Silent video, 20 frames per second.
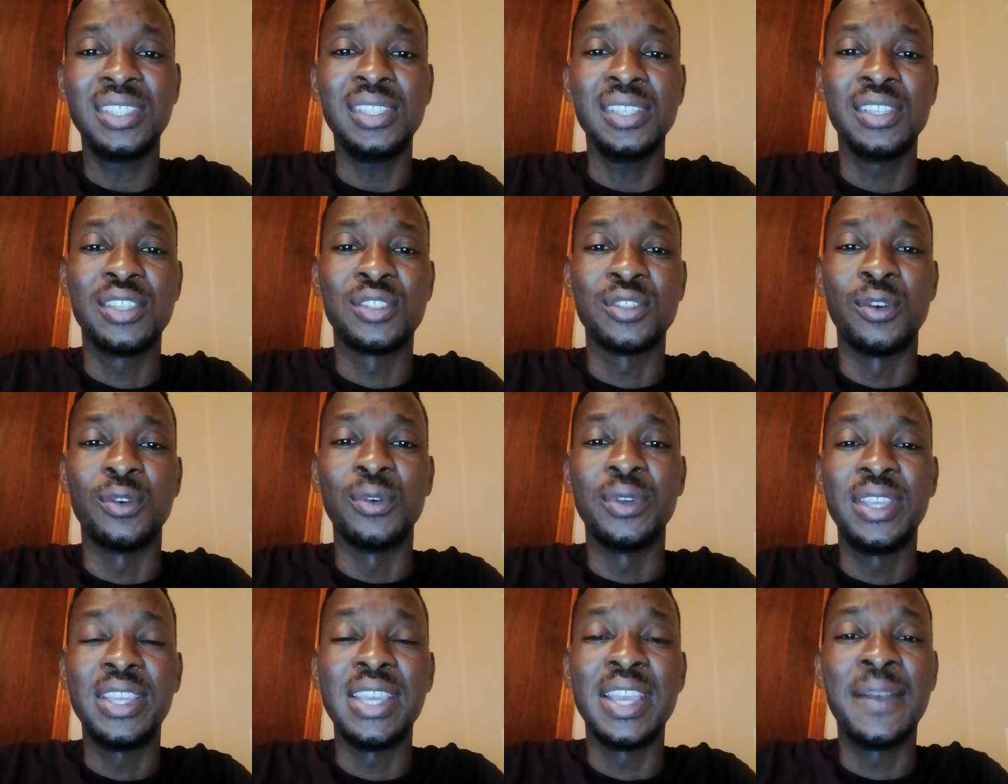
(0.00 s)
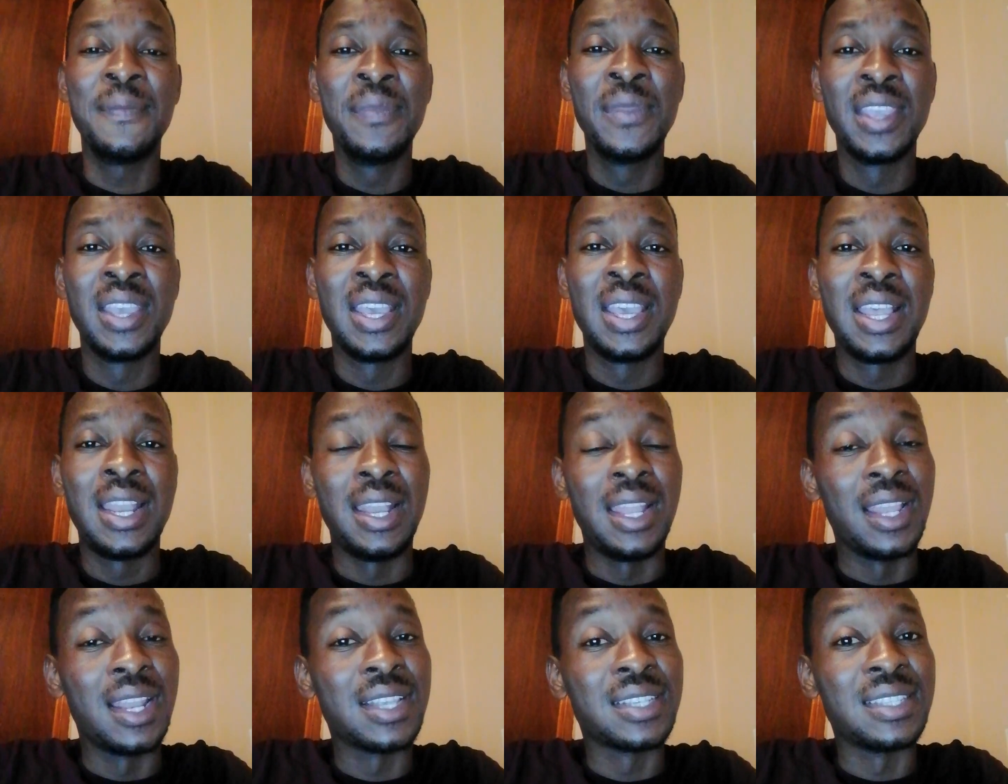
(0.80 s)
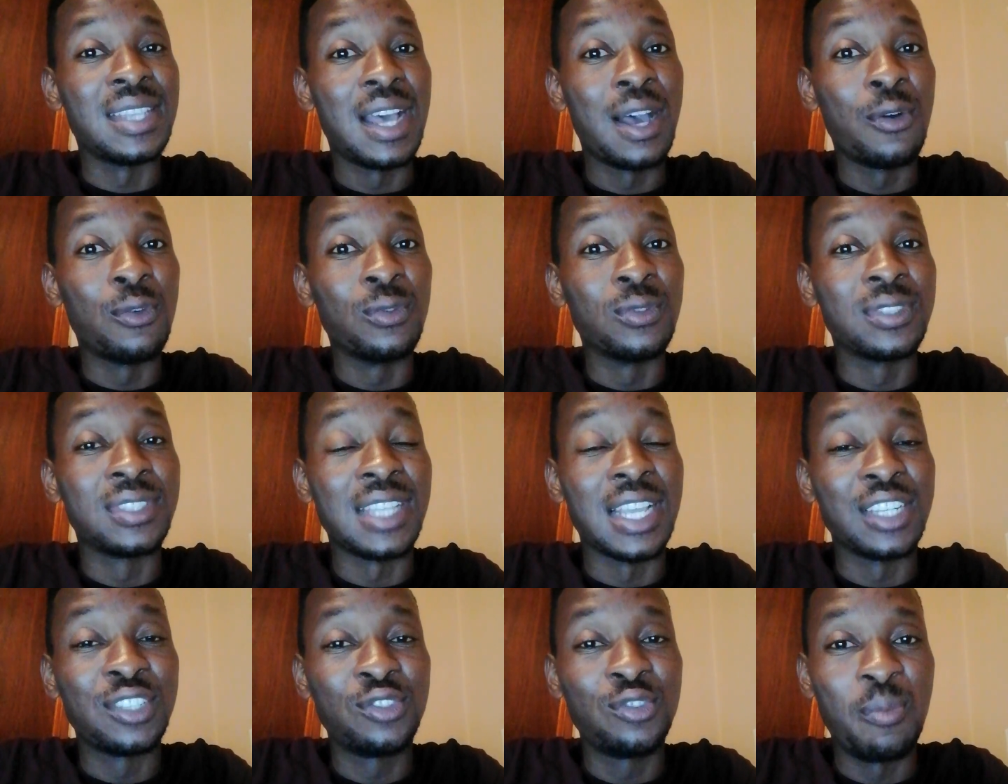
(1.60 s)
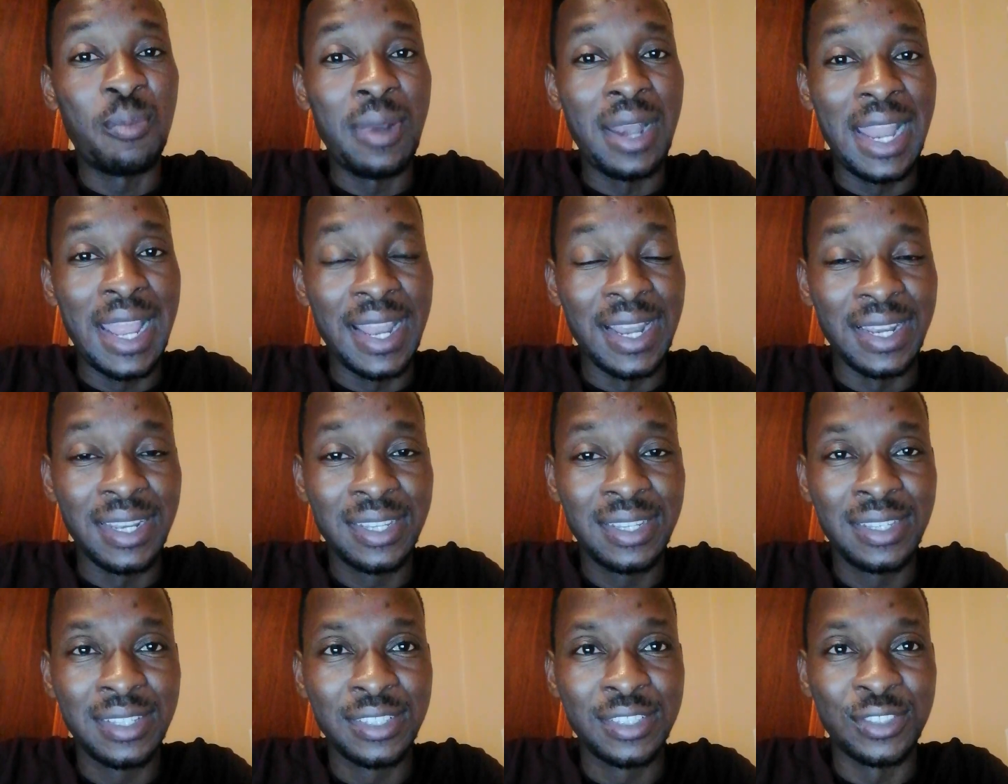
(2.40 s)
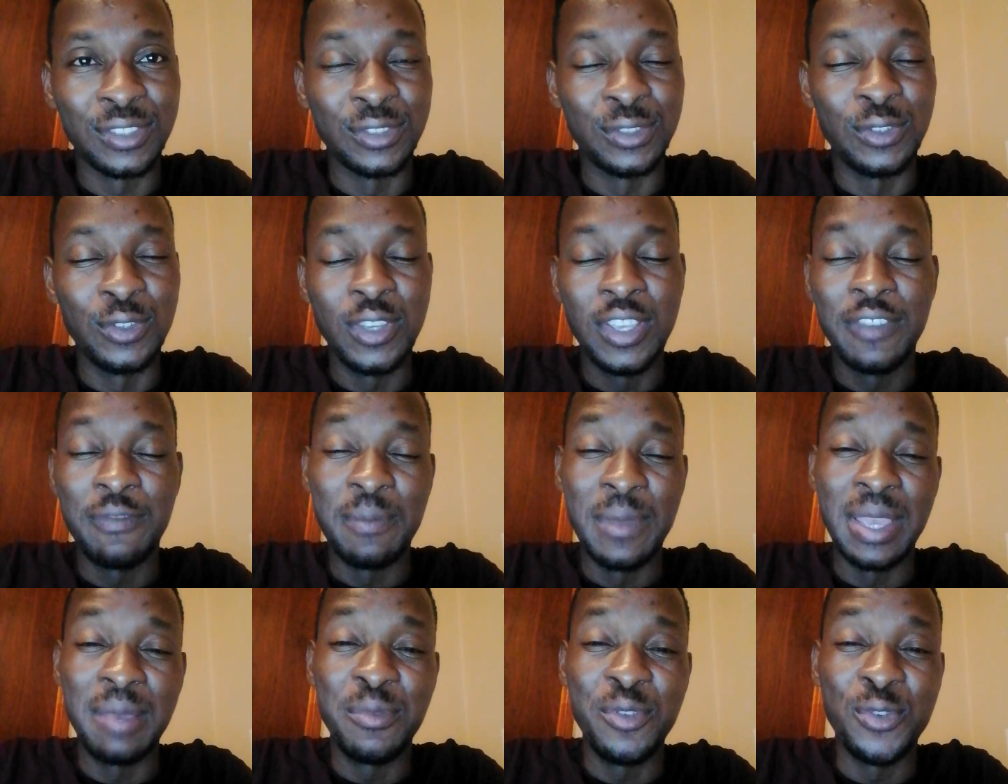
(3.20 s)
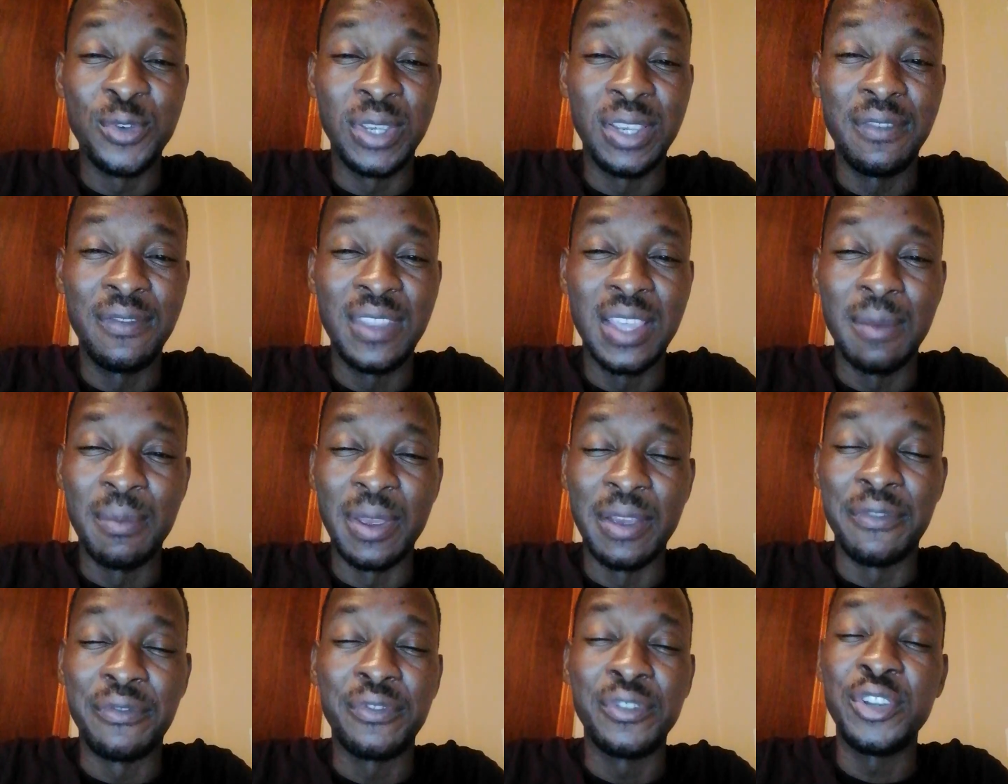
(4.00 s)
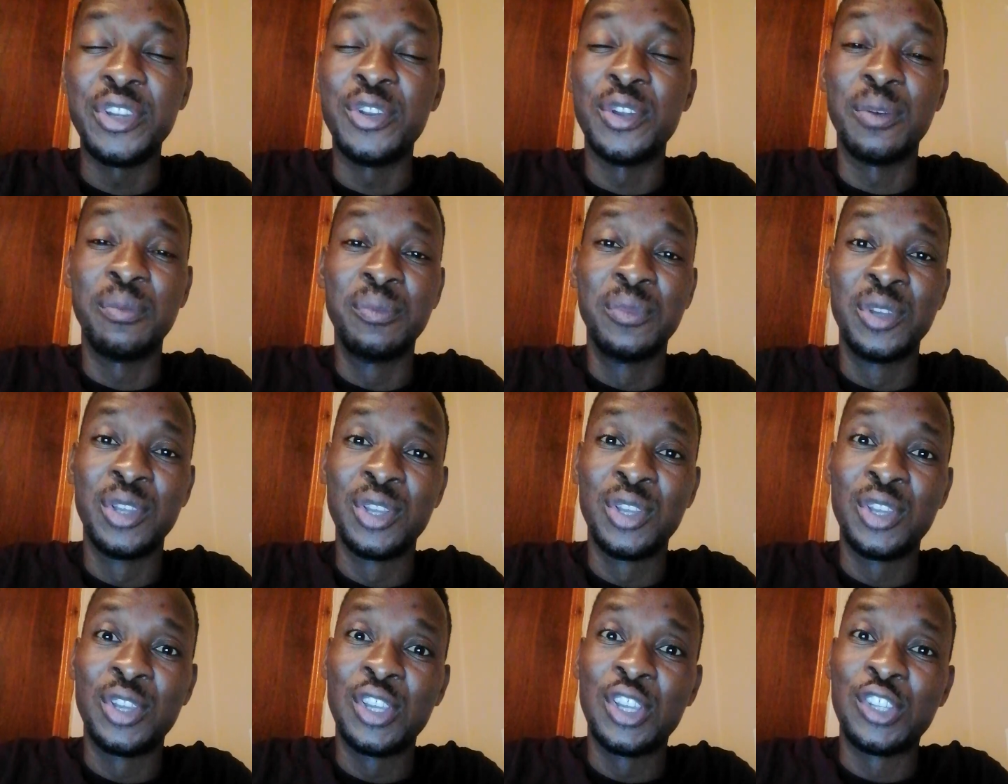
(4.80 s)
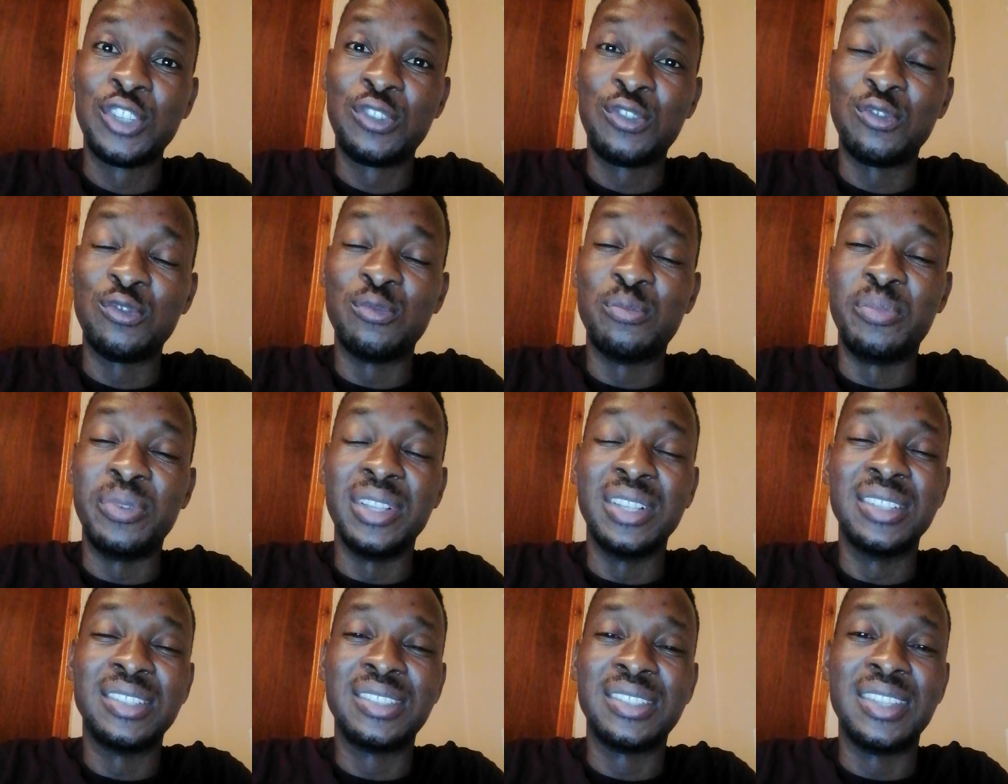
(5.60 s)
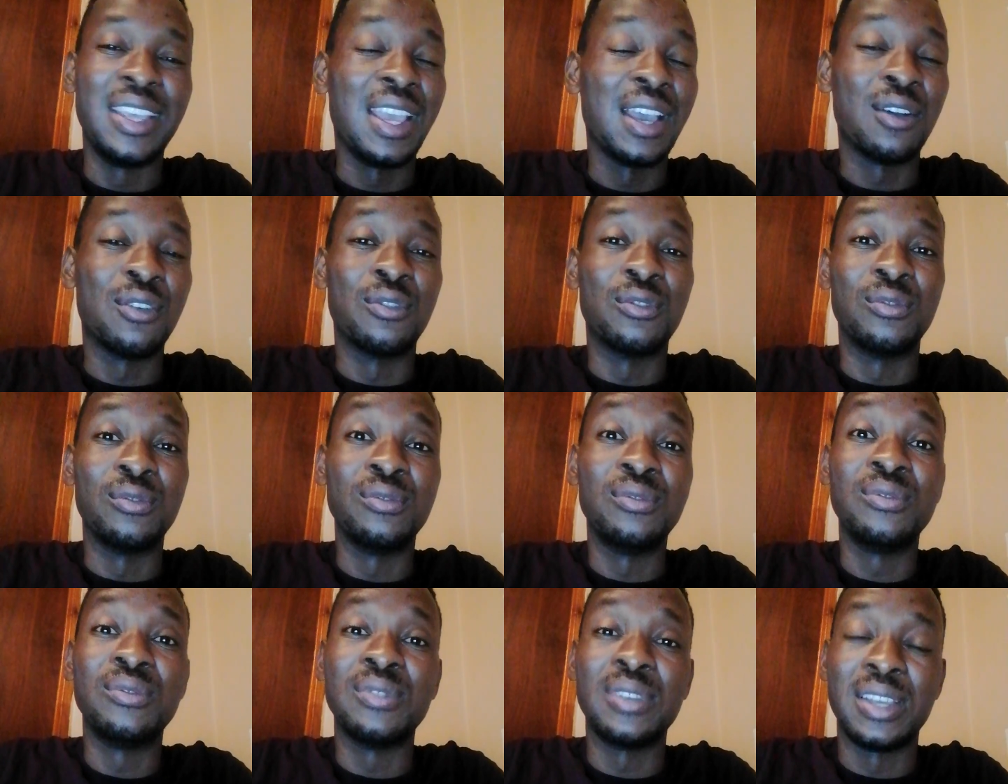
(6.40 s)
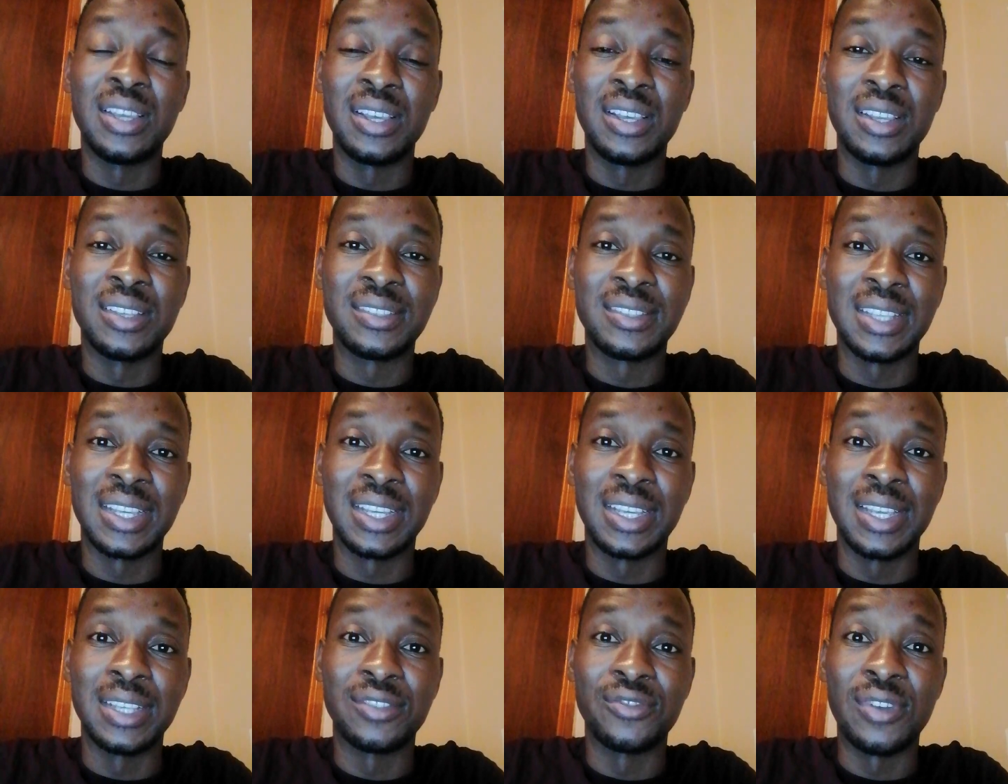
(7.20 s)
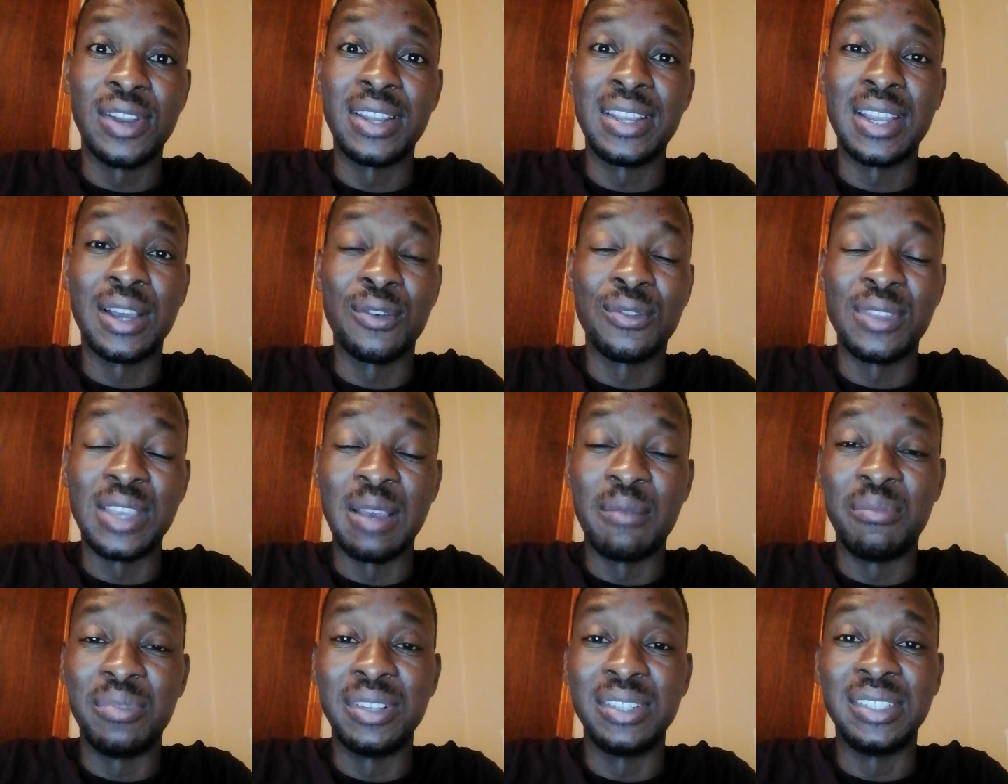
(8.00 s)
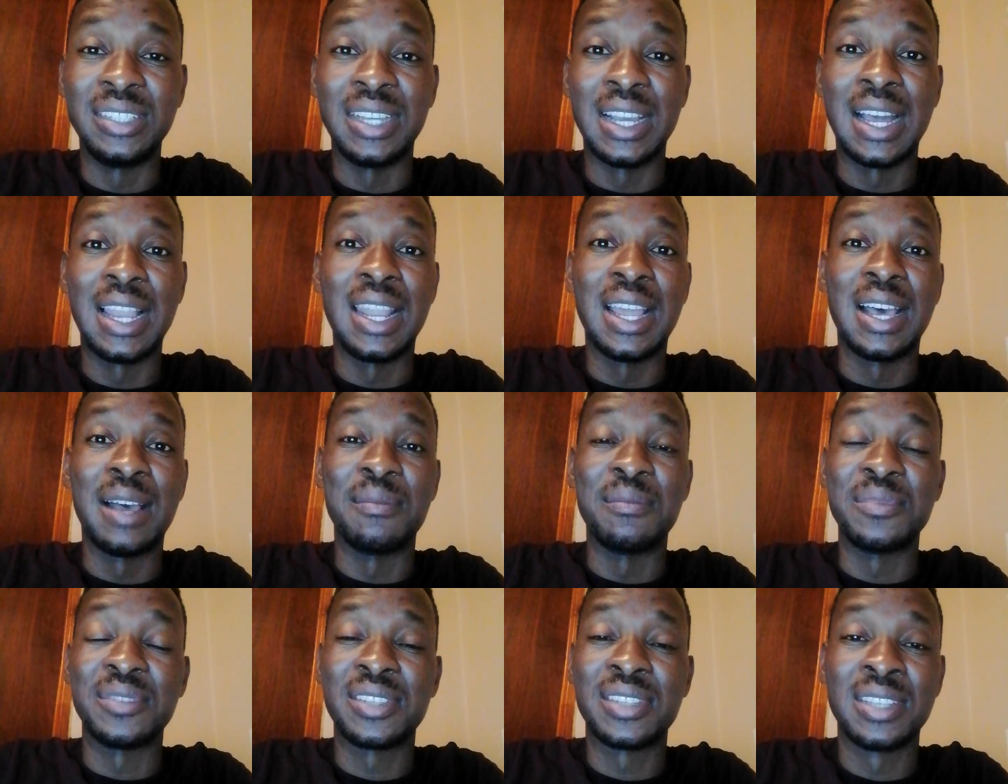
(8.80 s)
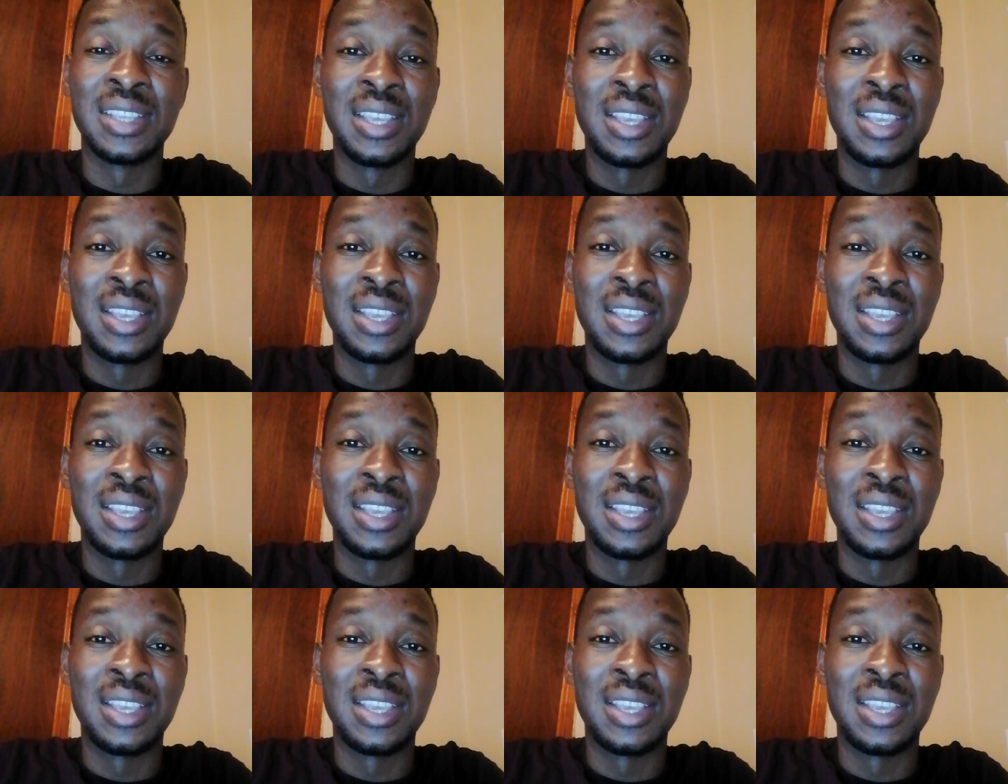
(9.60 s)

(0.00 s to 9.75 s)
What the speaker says: So here learners now start to plan. So if maybe you give them a freedom to build their own circuits, right now they are building alarms